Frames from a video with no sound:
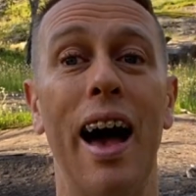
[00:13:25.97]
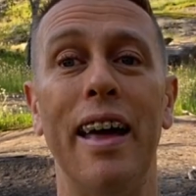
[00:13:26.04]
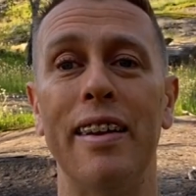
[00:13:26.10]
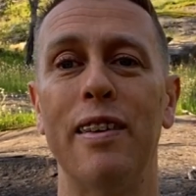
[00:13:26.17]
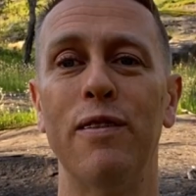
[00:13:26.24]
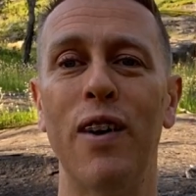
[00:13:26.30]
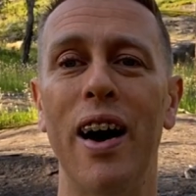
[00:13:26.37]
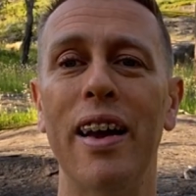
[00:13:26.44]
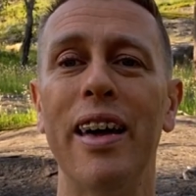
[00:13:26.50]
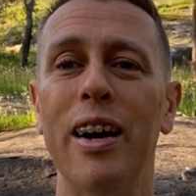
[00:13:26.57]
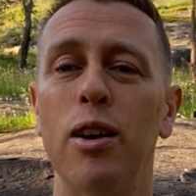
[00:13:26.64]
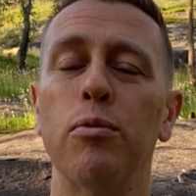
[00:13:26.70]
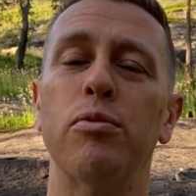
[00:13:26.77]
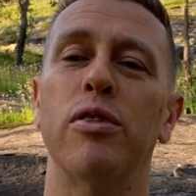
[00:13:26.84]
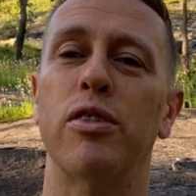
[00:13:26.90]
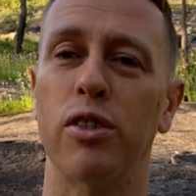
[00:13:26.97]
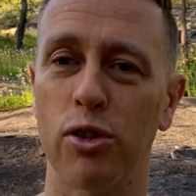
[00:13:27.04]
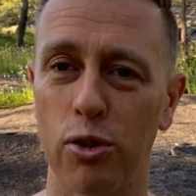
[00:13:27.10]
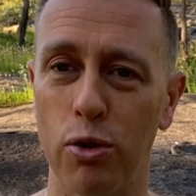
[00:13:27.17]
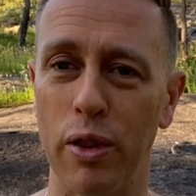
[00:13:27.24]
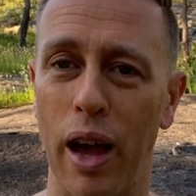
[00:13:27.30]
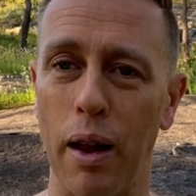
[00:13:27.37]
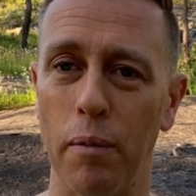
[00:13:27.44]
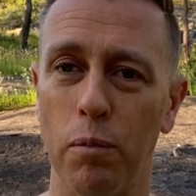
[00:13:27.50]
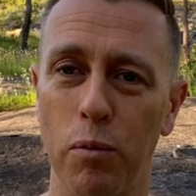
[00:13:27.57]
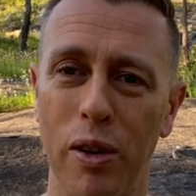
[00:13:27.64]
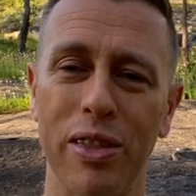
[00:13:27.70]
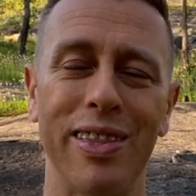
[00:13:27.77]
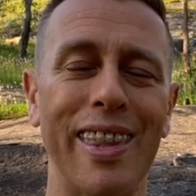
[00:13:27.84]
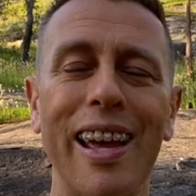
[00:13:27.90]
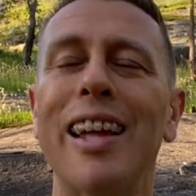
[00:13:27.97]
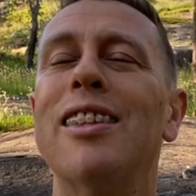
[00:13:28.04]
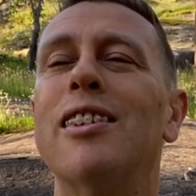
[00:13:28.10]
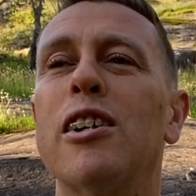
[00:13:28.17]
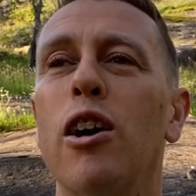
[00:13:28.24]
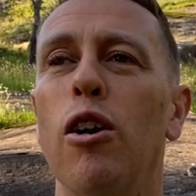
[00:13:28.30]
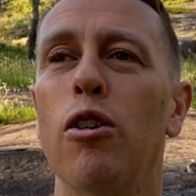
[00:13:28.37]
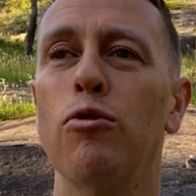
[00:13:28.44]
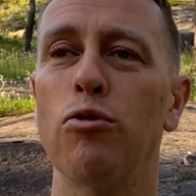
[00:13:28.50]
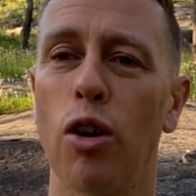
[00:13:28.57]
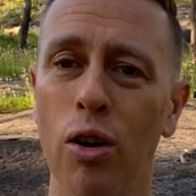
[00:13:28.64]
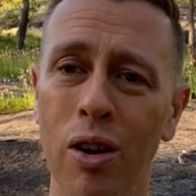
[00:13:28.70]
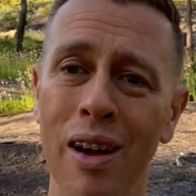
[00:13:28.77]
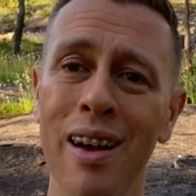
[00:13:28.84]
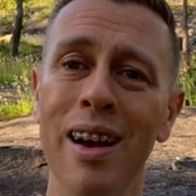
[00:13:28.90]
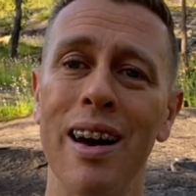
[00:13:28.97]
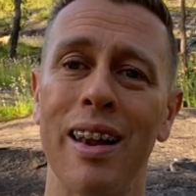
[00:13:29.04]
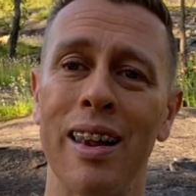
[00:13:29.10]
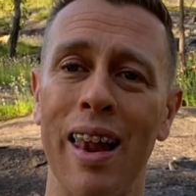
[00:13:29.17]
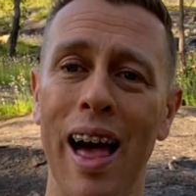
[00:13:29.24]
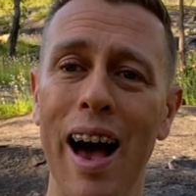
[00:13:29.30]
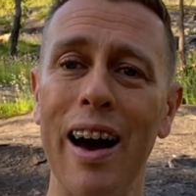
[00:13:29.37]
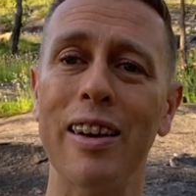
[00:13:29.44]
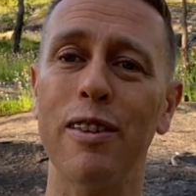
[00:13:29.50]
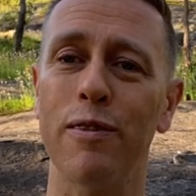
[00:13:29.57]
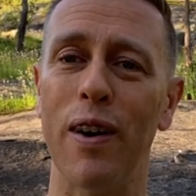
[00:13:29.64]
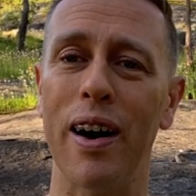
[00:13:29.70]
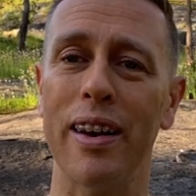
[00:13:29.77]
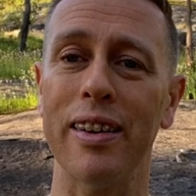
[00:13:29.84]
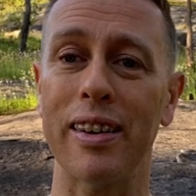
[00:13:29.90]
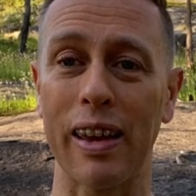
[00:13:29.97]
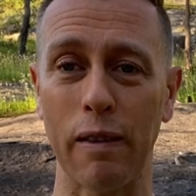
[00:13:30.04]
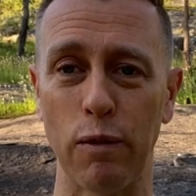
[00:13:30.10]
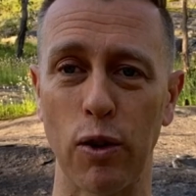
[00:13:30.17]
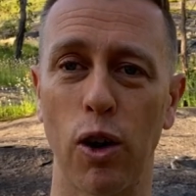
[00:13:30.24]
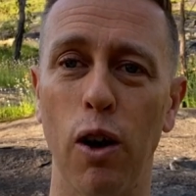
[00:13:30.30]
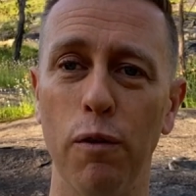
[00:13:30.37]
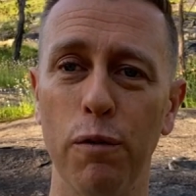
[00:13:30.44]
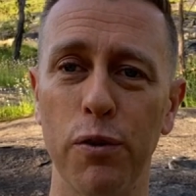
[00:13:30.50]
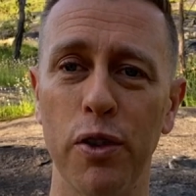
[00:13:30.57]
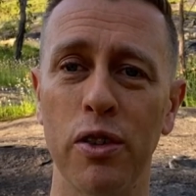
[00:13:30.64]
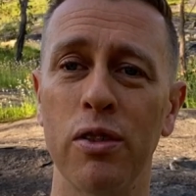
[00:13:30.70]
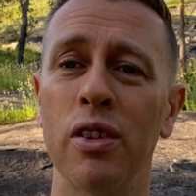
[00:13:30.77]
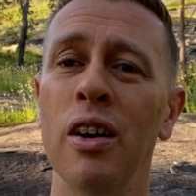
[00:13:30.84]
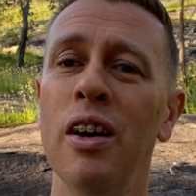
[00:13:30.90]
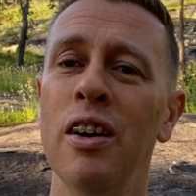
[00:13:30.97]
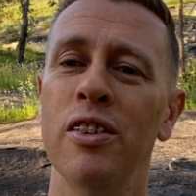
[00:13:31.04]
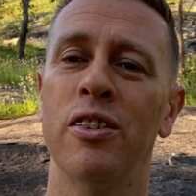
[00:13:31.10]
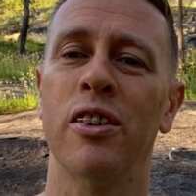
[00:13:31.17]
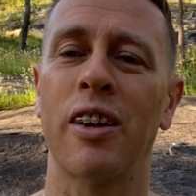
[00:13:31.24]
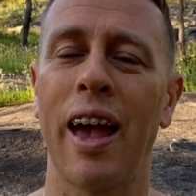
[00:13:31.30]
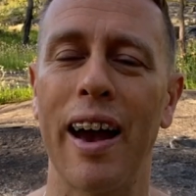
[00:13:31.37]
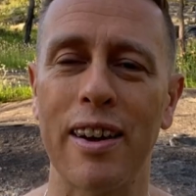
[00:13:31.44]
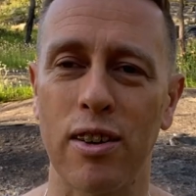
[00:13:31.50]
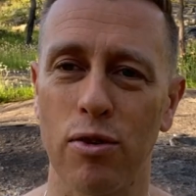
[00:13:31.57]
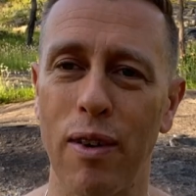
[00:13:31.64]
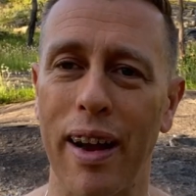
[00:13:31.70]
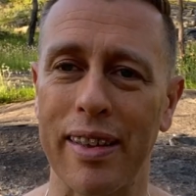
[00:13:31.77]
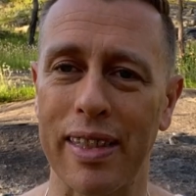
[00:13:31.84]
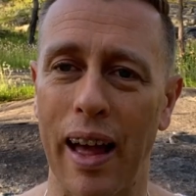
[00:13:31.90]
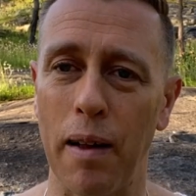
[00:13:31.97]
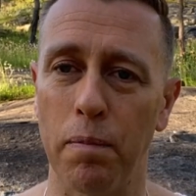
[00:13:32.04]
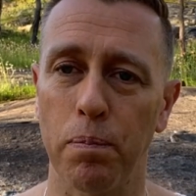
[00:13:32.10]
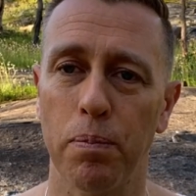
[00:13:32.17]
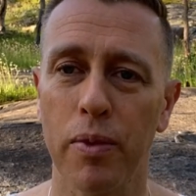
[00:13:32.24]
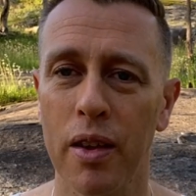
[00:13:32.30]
And Davana helps us to do that. When things are going wrong, allow Davana to give you confidence to counteract that.